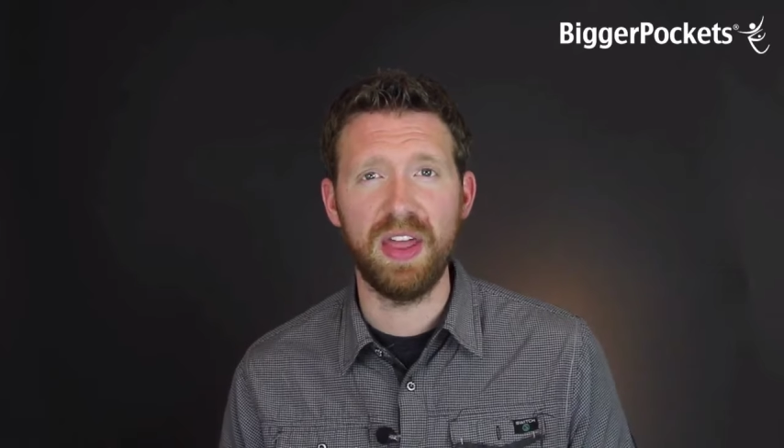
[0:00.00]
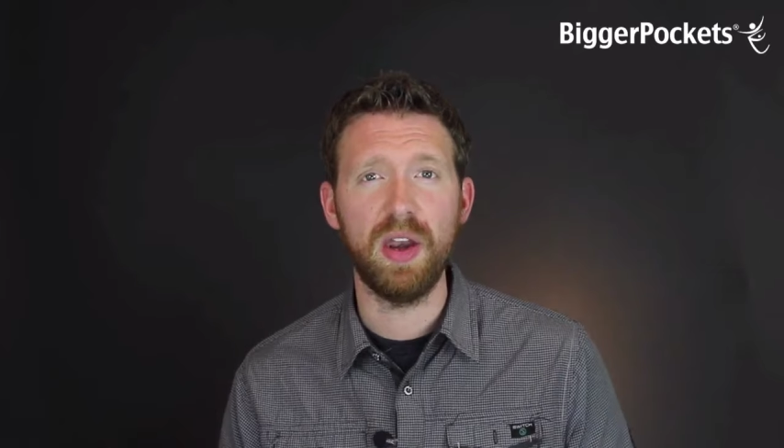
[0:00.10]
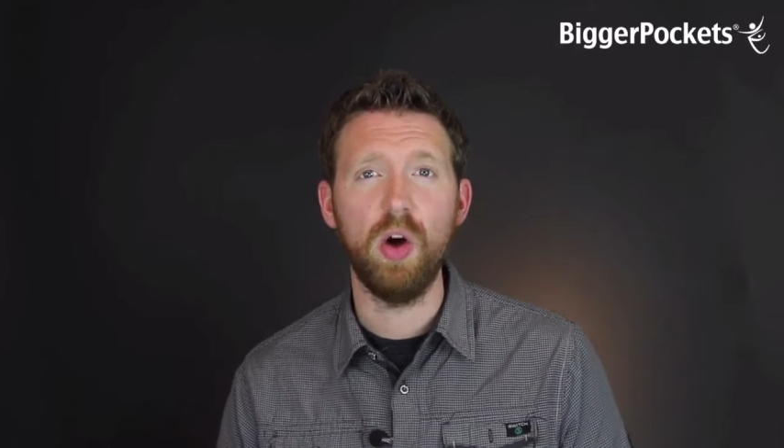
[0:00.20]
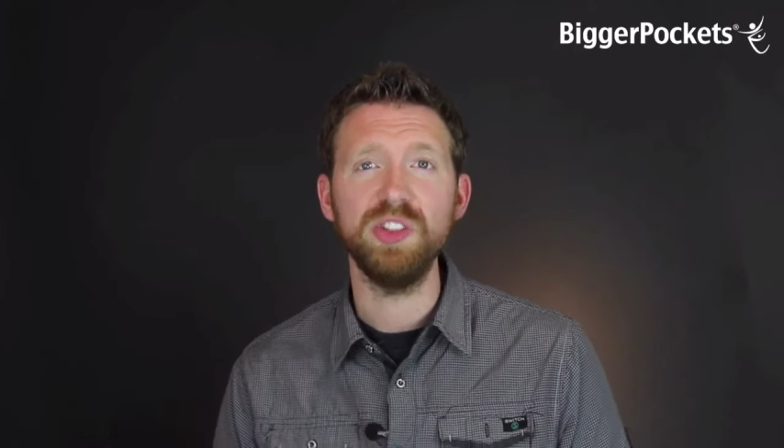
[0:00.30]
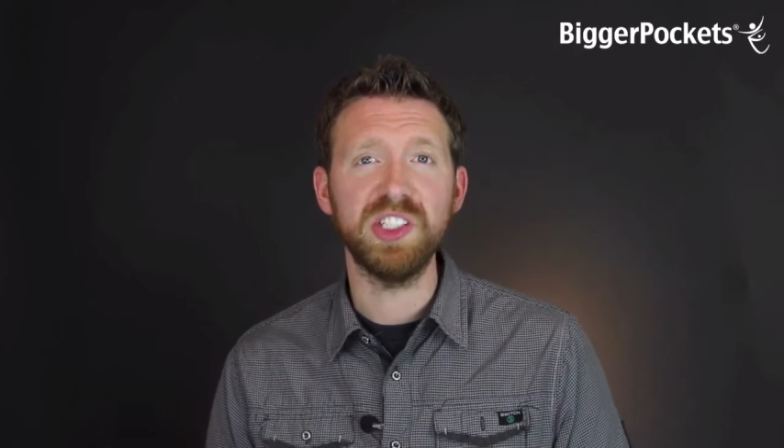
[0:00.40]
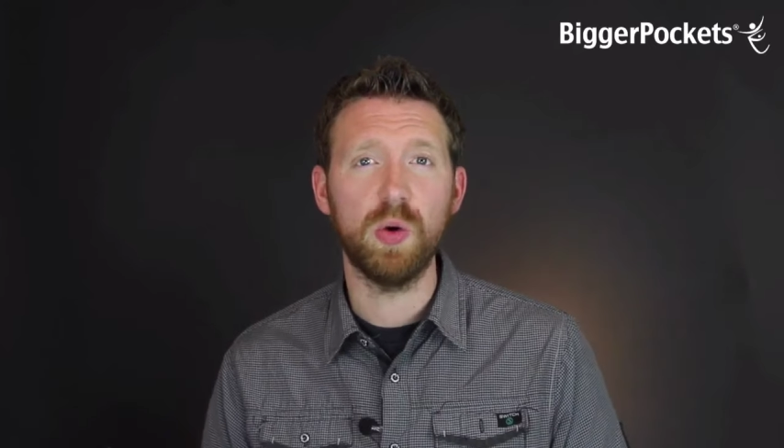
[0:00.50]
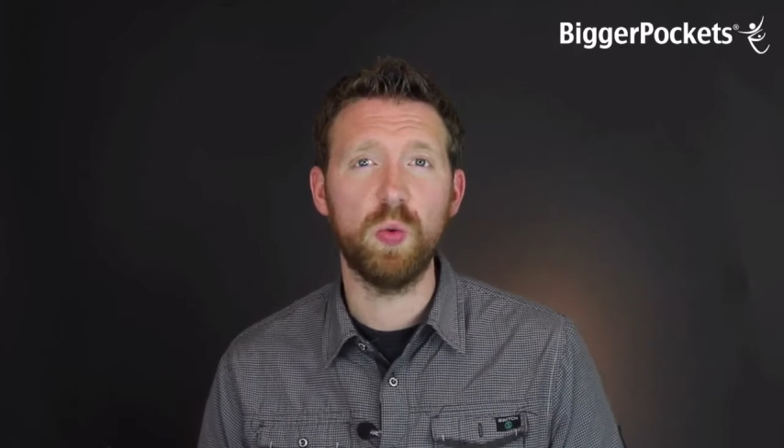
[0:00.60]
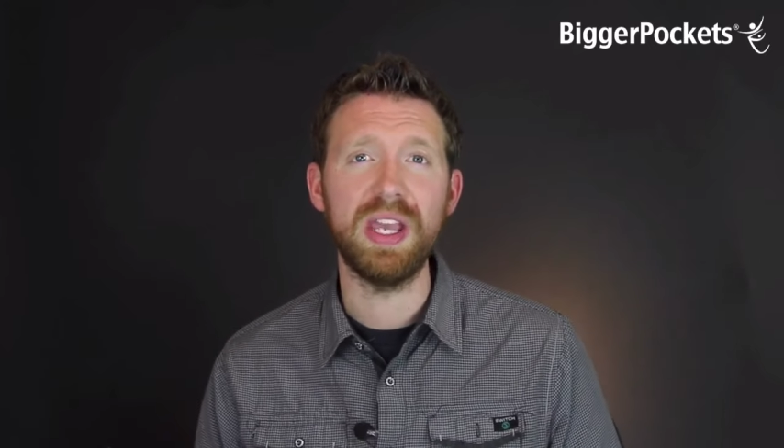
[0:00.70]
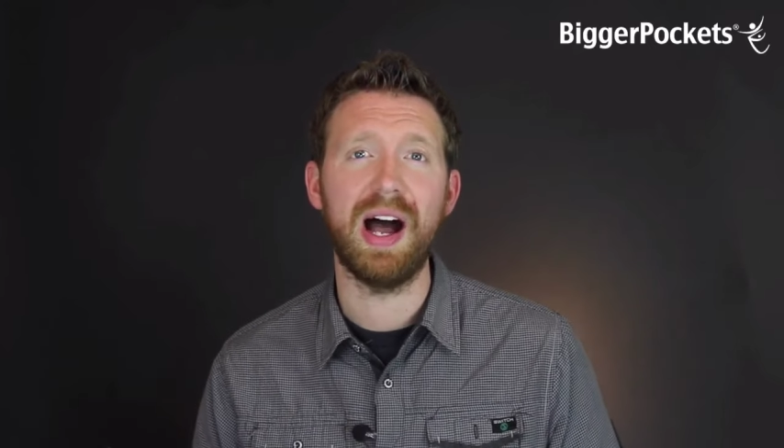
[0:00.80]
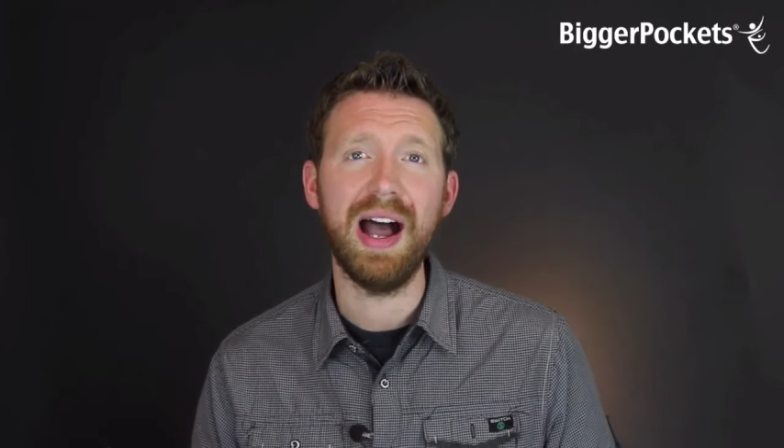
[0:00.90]
Uh, then also
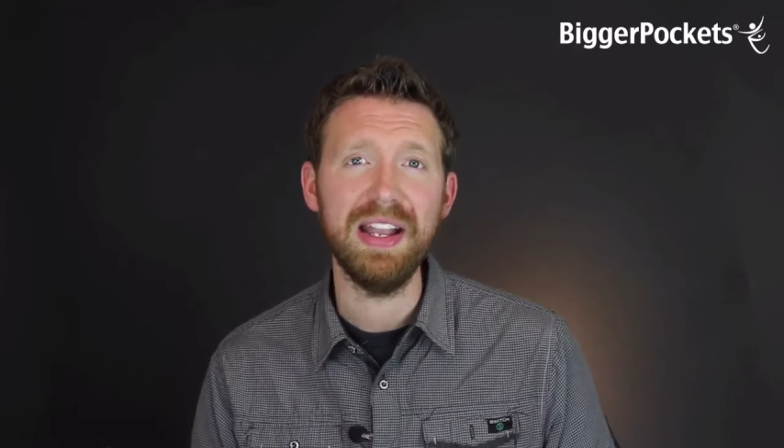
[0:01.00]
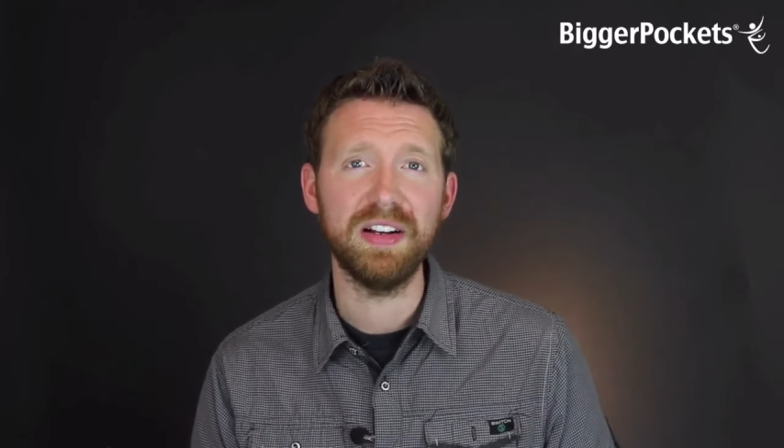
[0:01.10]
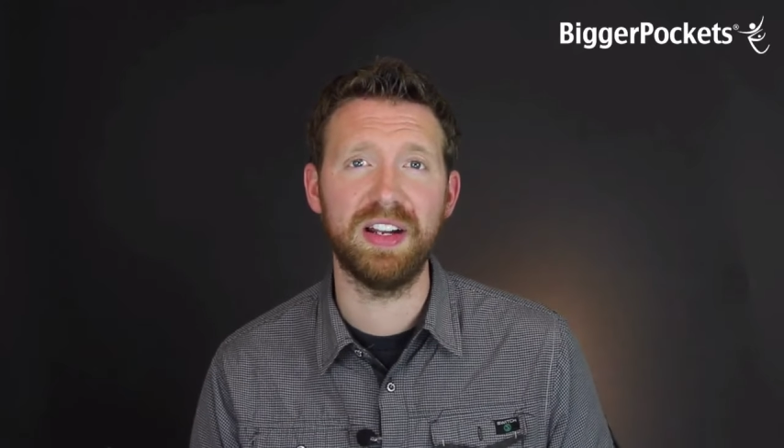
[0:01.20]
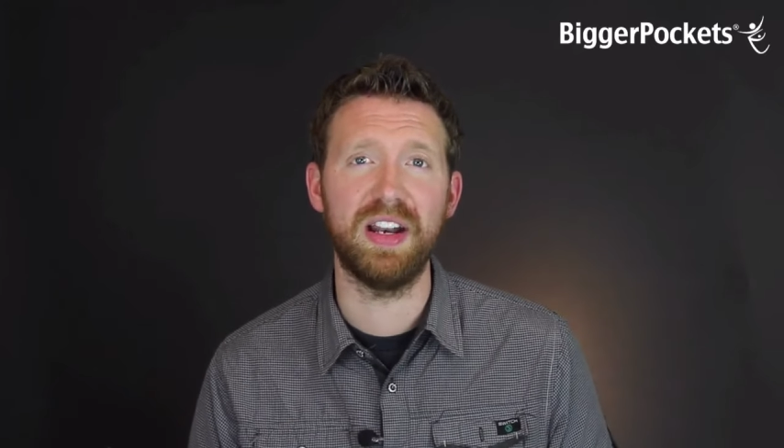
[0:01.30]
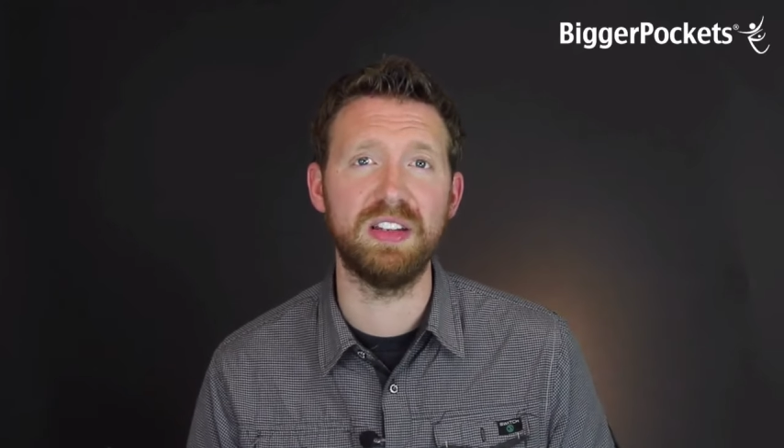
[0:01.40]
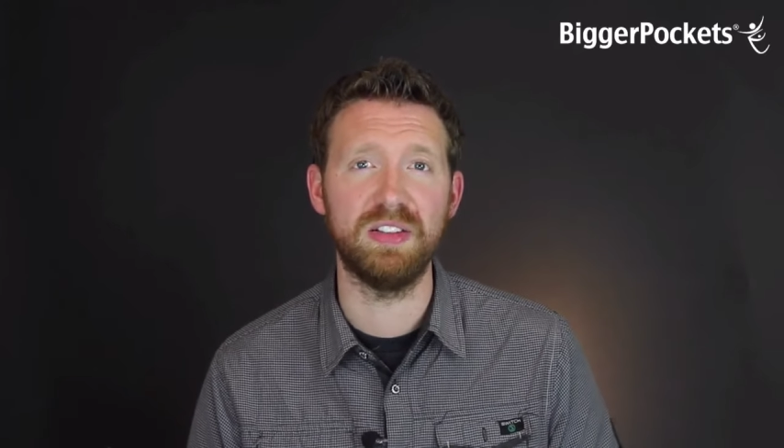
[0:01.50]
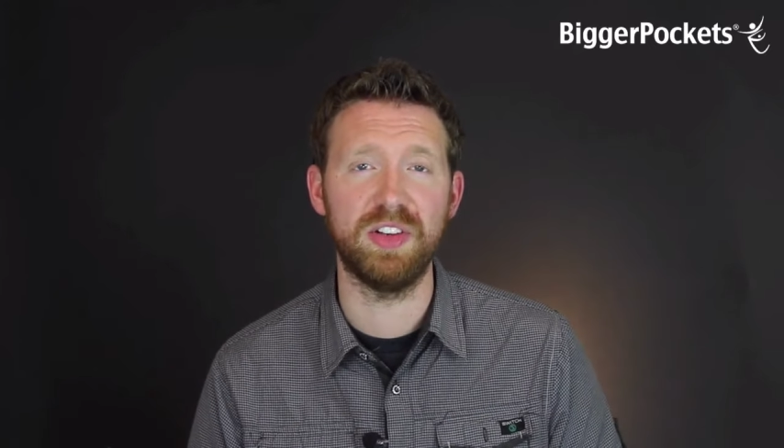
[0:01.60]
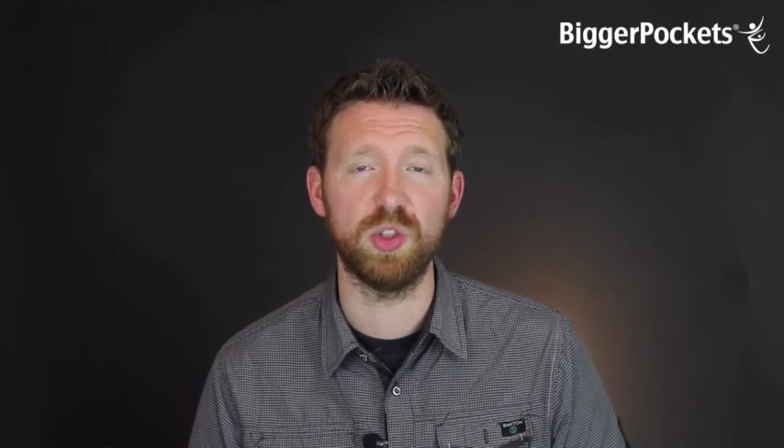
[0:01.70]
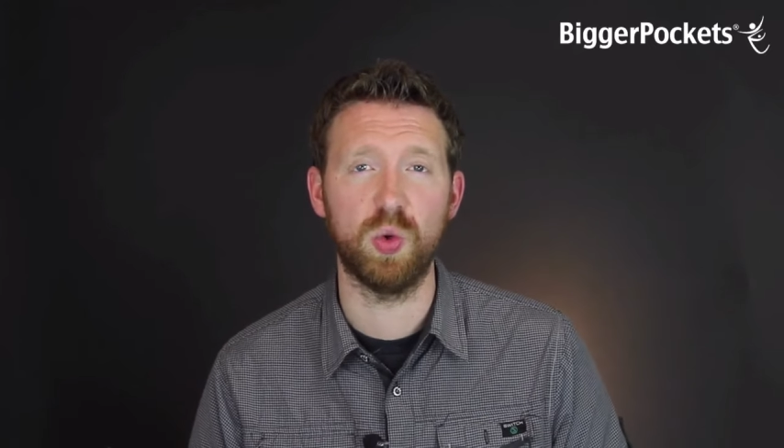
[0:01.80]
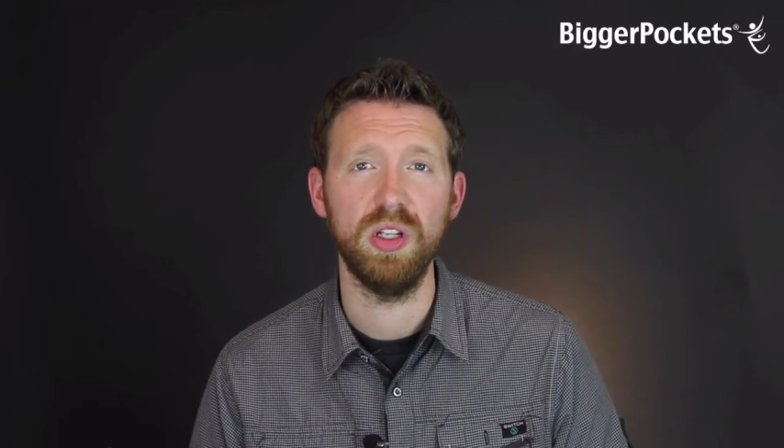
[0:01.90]
we hired an
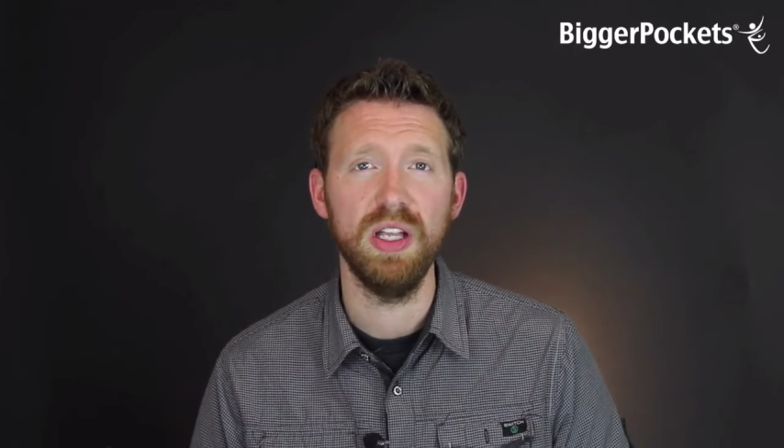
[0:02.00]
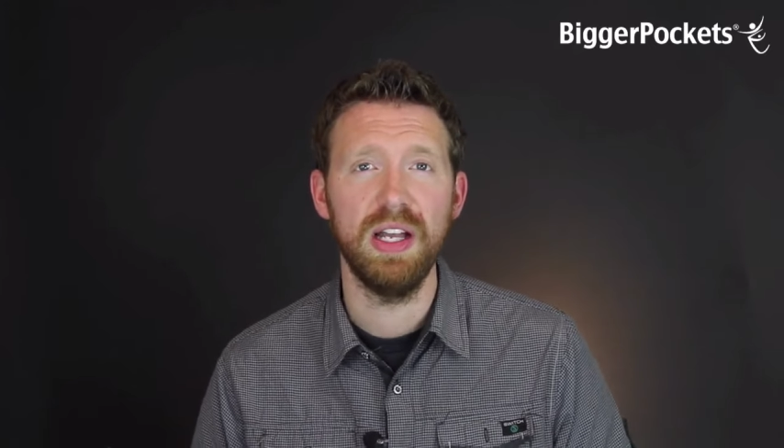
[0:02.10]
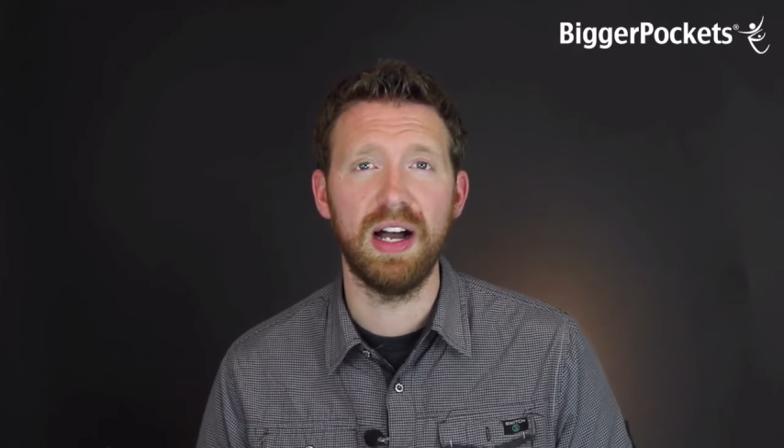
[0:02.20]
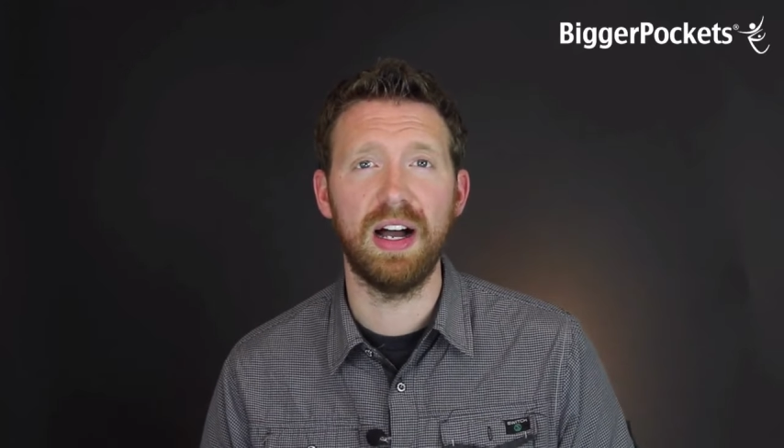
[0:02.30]
individual.